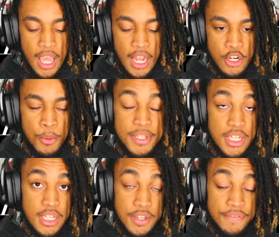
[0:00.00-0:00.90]
Like No Man's
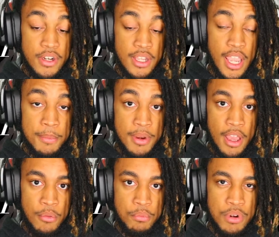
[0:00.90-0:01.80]
Sky is a fun game now,
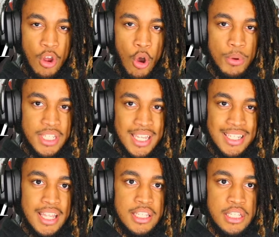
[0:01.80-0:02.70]
but it always has
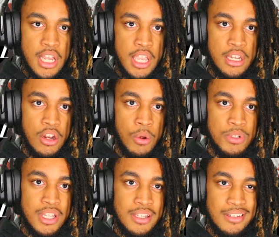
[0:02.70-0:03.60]
that stain. It always
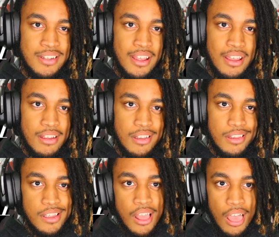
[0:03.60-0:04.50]
has
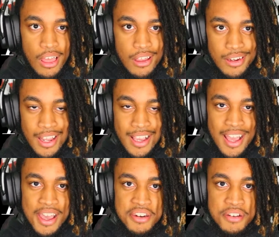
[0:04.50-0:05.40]
that
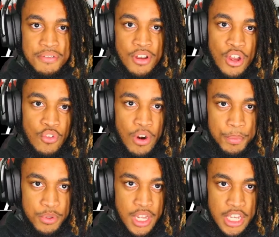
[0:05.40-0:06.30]
kind of
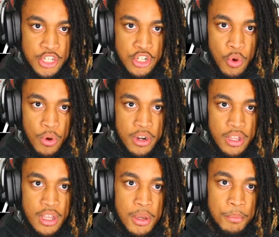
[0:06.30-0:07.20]
reputation on it.
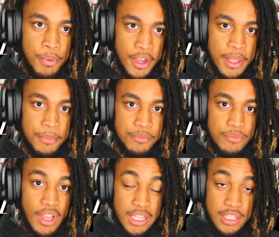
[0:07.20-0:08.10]
But
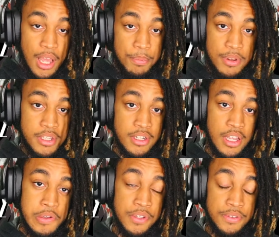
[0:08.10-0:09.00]
I play it now
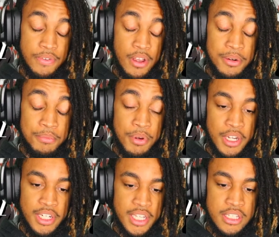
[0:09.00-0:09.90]
and it's fun,
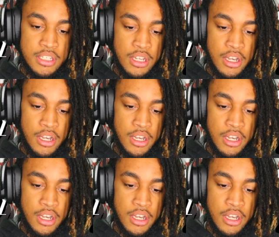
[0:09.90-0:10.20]
but it's